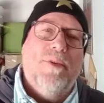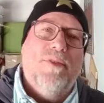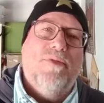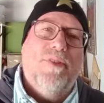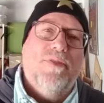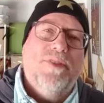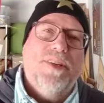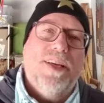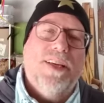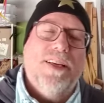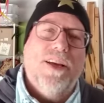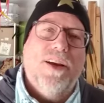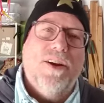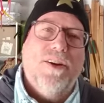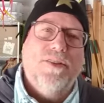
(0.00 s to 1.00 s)
I used to
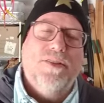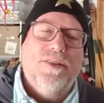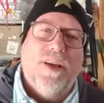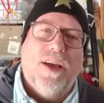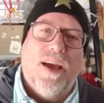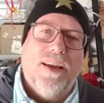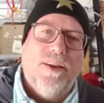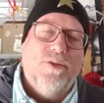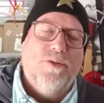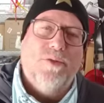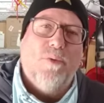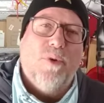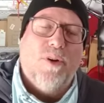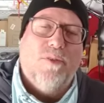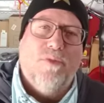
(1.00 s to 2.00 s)
work for another
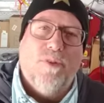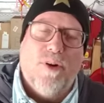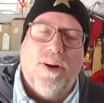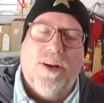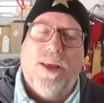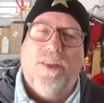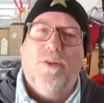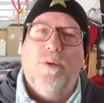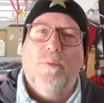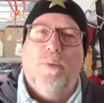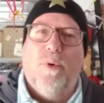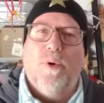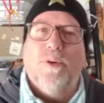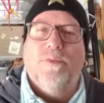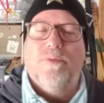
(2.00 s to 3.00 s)
importer from Spain
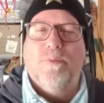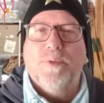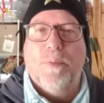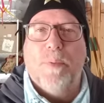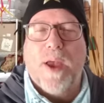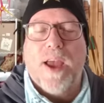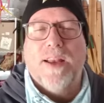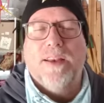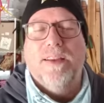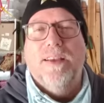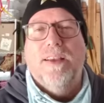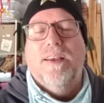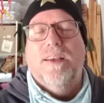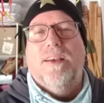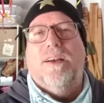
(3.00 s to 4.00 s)
a long time
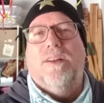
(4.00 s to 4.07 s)
ago,